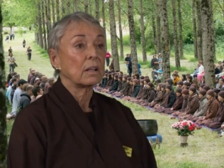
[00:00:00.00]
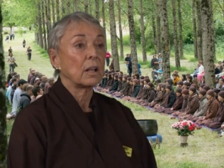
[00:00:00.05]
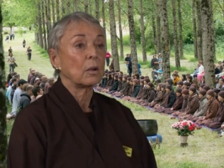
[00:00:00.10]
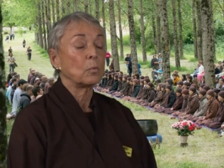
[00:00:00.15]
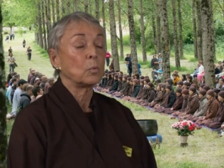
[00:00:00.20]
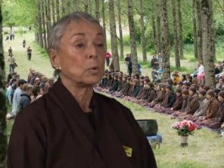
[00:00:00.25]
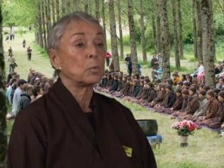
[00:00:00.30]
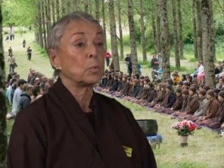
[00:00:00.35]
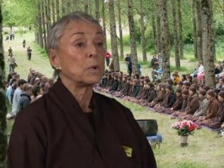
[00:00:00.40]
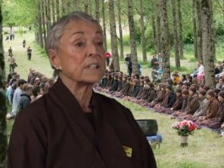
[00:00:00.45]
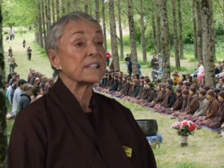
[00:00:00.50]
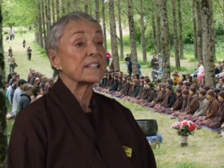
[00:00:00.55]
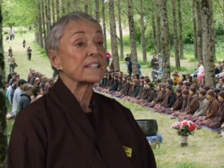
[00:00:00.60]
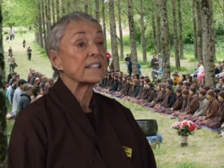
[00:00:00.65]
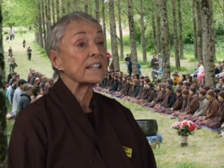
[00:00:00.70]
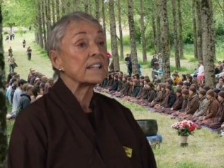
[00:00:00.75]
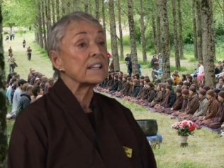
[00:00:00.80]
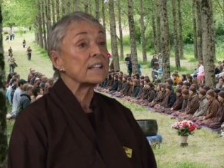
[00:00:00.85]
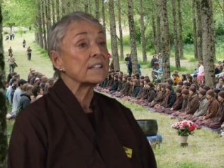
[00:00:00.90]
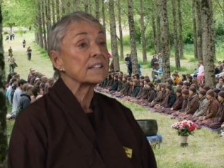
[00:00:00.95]
And when we
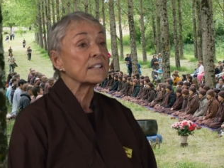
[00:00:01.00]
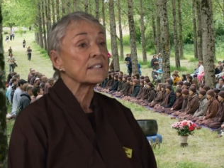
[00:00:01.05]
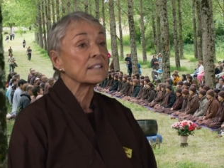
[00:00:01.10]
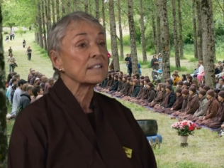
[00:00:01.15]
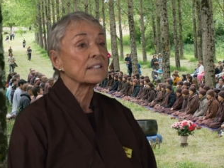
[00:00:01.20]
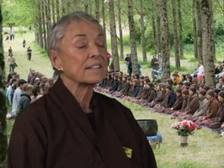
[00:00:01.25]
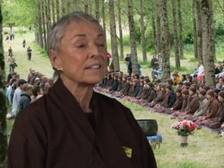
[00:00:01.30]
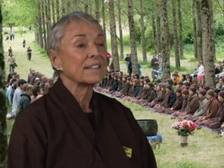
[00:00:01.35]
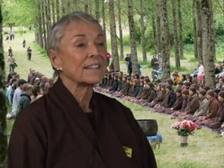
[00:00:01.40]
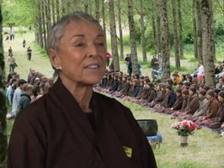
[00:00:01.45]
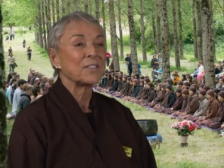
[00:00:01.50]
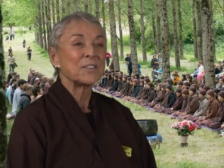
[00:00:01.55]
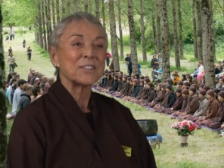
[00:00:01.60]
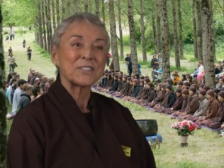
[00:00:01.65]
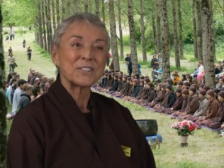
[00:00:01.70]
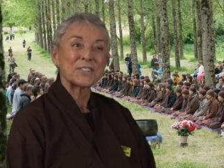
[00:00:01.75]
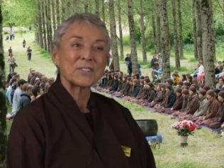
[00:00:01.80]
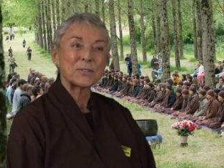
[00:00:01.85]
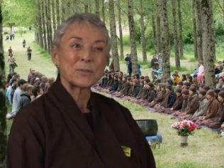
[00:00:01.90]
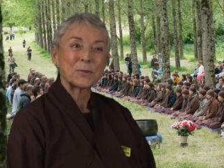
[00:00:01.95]
sit,
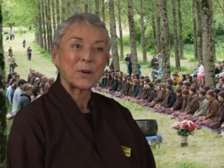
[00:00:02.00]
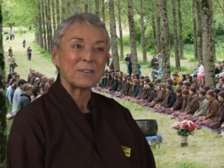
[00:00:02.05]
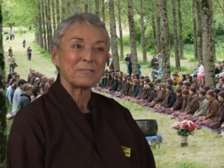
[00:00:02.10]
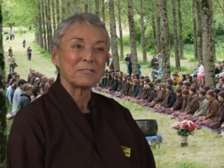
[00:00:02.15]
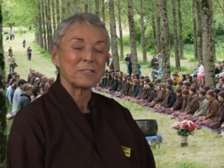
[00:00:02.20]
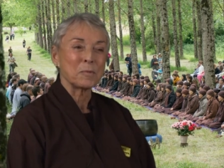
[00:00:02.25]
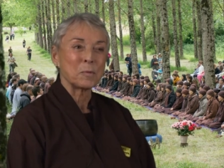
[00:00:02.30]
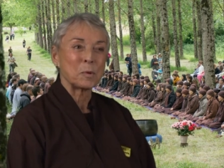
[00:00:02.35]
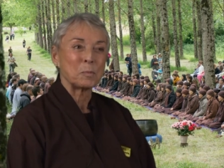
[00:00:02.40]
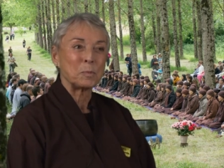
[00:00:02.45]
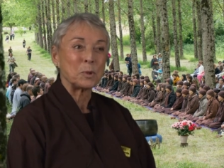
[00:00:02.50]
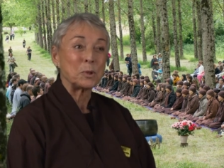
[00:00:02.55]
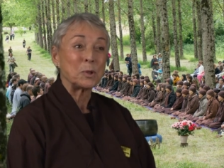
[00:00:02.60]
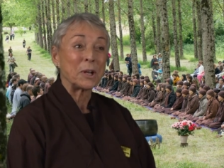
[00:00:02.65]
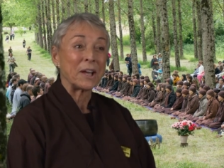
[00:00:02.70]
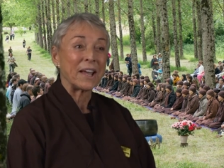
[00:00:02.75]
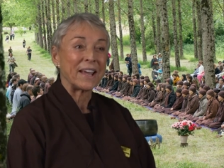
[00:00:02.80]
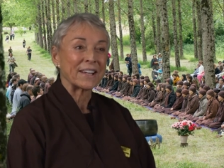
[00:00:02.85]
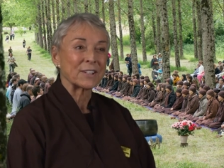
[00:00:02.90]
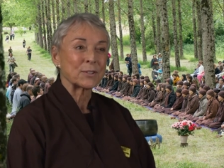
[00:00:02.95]
this is straight from the
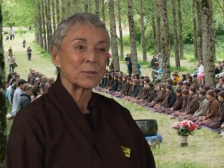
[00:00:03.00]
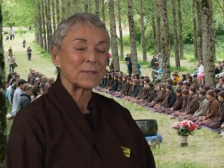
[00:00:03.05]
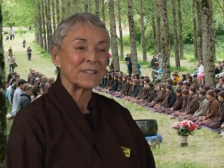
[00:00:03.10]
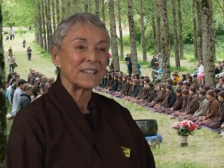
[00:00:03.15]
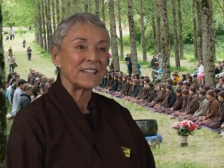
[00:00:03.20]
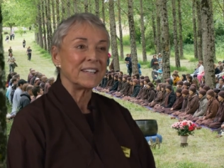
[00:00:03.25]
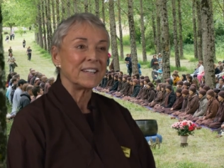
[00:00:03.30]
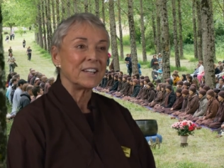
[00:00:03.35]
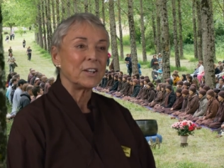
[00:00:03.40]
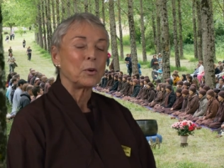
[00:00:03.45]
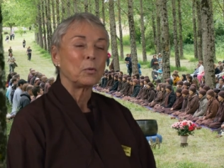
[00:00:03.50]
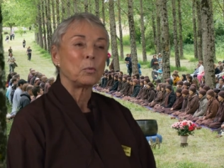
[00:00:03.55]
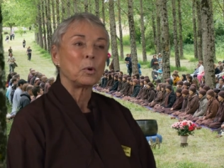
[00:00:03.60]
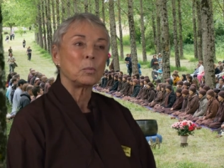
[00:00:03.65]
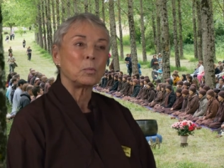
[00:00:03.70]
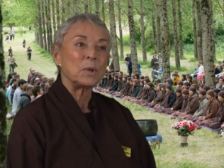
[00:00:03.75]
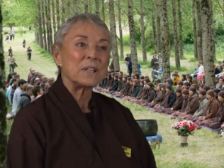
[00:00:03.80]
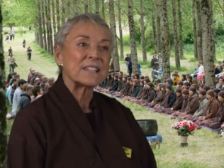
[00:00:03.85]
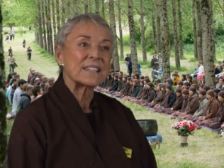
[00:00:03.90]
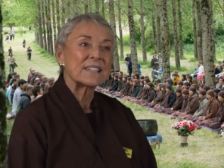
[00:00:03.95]
Buddha actually,
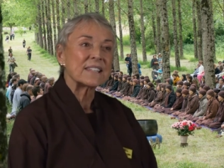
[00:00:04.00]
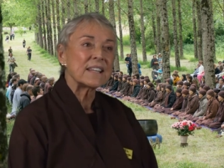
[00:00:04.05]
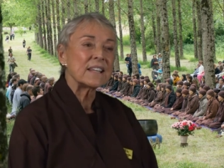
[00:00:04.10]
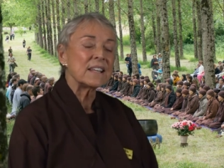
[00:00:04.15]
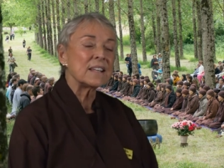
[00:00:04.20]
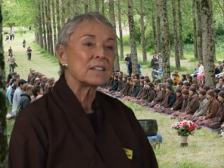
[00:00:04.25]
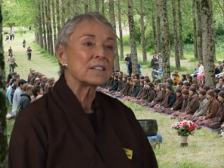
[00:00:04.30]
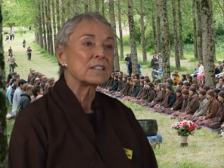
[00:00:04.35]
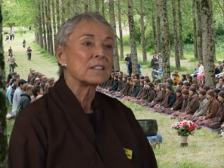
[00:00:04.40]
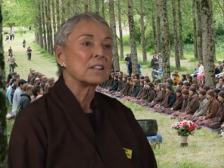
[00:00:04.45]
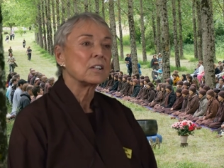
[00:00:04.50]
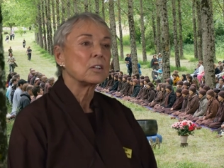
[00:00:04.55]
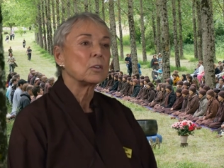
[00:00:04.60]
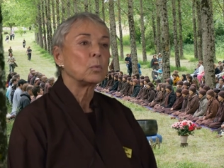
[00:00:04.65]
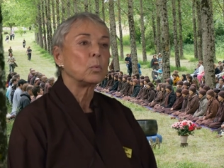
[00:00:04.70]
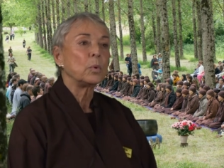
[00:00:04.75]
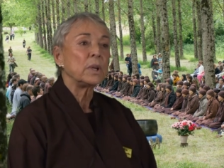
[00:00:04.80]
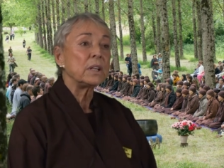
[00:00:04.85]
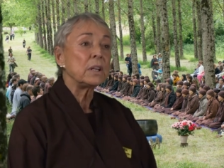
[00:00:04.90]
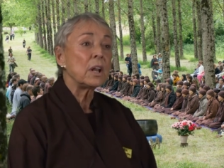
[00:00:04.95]
when we sit,
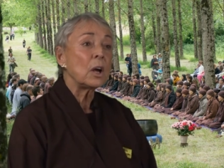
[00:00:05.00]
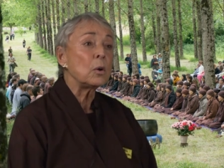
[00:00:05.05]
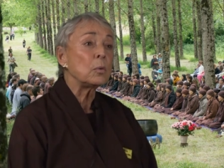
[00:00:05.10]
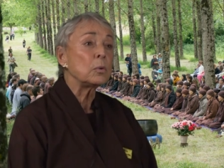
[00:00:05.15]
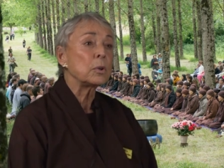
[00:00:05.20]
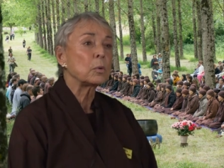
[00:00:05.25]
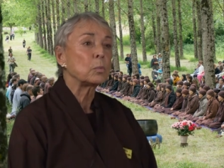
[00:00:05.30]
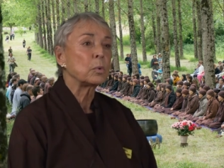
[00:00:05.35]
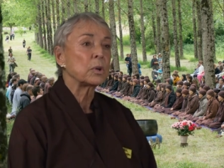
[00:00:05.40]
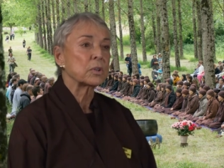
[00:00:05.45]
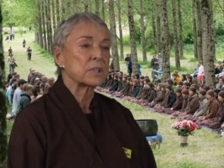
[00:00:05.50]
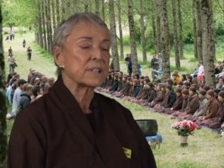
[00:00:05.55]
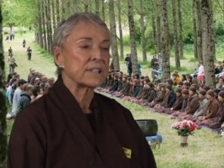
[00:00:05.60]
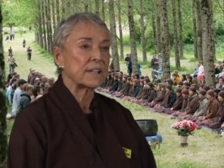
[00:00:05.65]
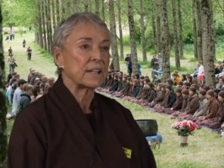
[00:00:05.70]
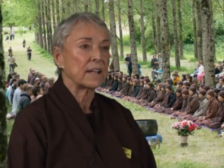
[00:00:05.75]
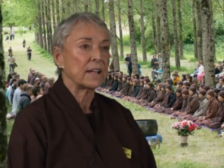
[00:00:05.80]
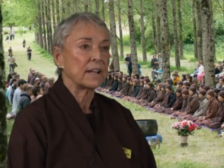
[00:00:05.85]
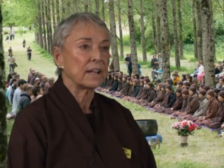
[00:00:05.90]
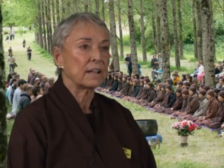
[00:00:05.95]
we know that we're
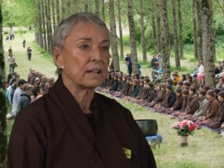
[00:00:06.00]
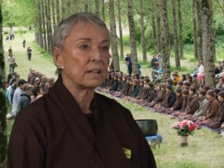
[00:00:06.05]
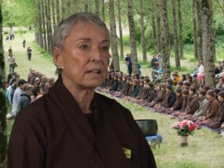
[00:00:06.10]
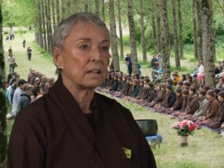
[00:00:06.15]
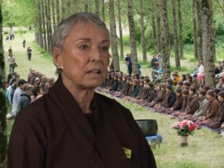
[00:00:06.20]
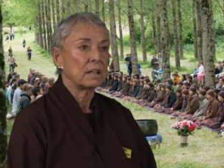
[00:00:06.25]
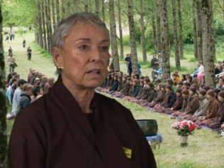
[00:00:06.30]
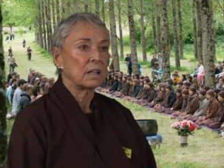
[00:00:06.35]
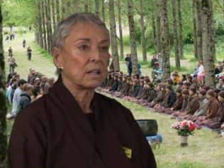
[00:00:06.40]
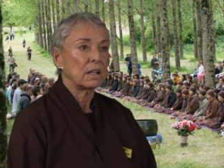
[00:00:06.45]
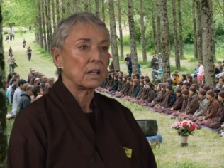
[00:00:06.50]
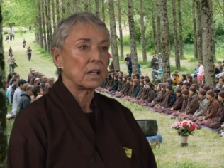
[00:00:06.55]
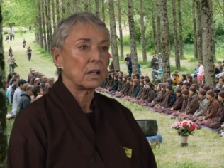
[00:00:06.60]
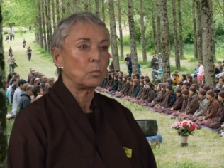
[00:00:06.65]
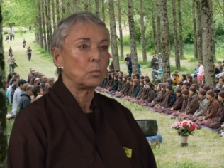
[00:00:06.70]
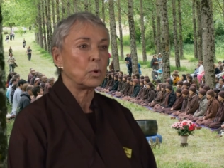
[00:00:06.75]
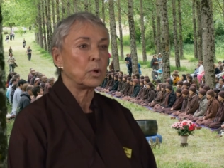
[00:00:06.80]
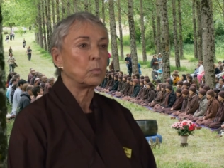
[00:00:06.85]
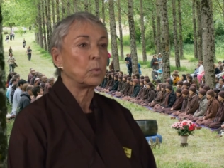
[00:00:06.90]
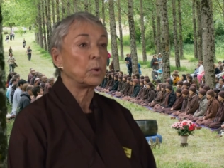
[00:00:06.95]
sitting.
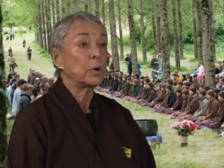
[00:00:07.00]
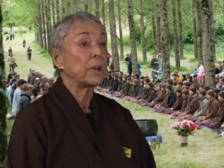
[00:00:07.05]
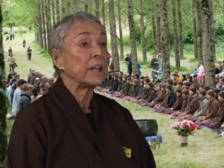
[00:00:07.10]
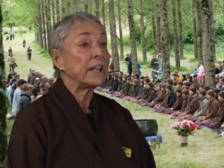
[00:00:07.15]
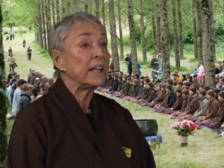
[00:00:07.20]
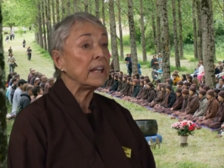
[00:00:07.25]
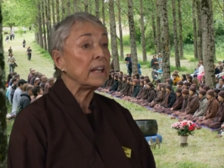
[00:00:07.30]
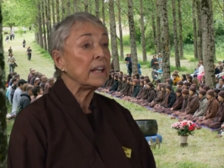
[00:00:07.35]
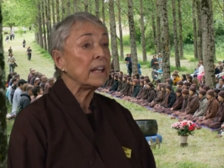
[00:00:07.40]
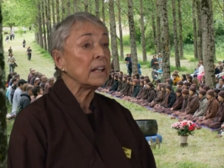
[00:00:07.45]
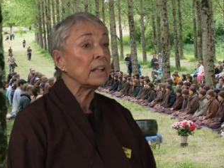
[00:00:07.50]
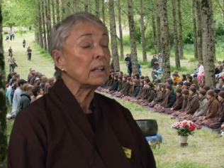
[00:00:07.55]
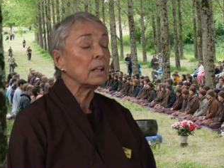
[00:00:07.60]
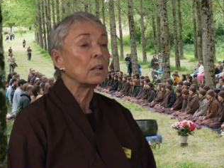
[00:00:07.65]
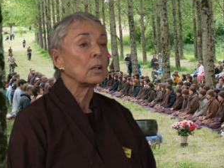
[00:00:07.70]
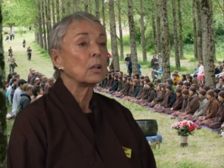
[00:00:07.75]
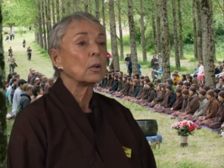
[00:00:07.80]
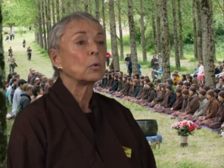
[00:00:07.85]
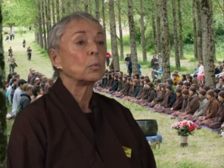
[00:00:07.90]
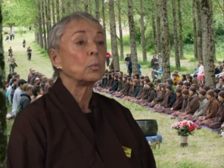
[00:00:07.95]
And when we're eating,
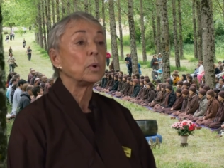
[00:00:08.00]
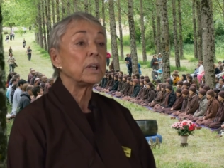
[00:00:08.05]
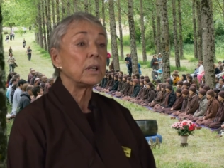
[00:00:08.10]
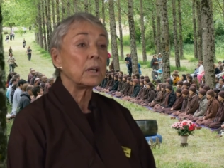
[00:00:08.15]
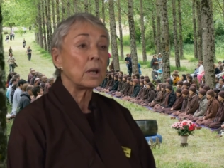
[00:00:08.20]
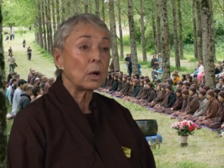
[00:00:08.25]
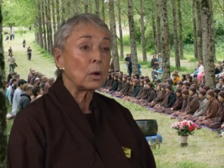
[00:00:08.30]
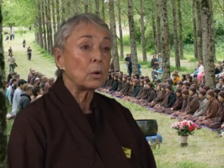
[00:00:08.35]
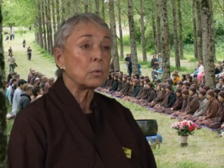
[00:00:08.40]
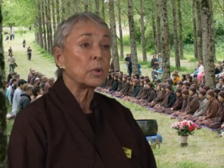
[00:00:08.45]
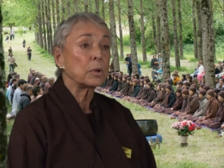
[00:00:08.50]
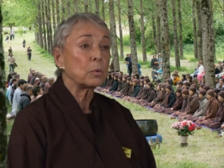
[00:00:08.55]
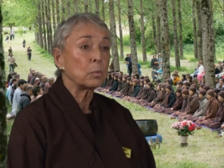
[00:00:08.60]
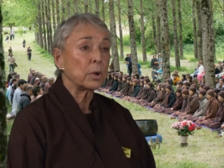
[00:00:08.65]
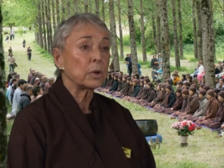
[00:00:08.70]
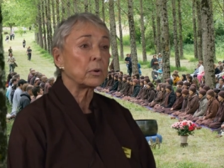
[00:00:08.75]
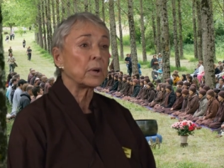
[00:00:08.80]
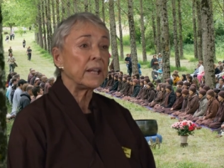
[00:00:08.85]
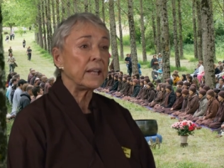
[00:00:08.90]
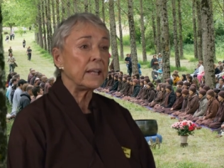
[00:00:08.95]
we know that
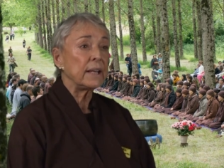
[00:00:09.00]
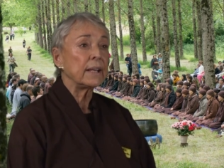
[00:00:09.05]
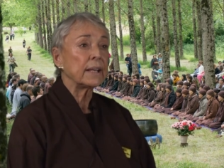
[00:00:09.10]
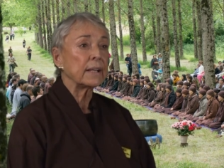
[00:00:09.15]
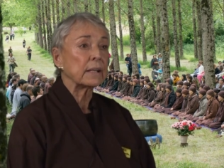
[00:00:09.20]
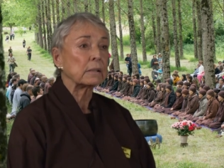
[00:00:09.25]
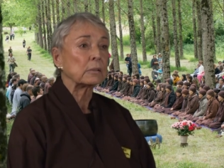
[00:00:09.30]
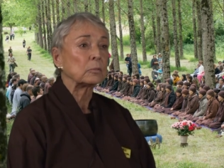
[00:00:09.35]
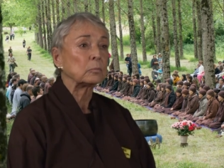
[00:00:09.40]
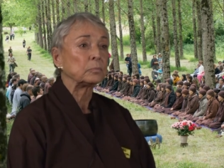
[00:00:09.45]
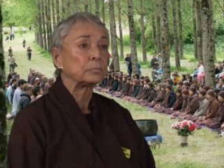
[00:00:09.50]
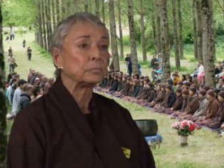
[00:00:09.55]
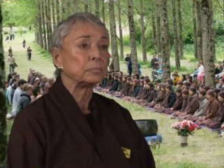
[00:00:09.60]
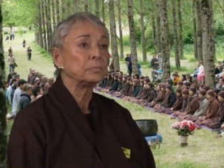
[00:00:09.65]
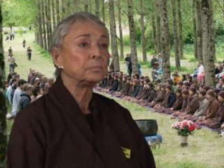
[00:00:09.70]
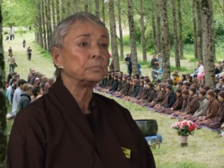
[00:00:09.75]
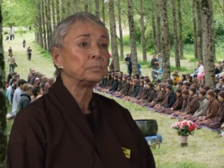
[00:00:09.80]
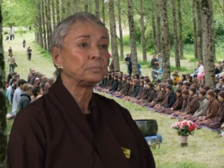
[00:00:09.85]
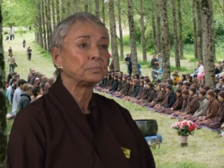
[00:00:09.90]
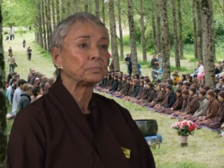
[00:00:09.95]
we're eating. Mm
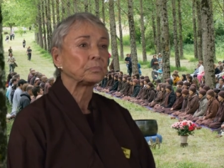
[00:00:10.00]
-hmm.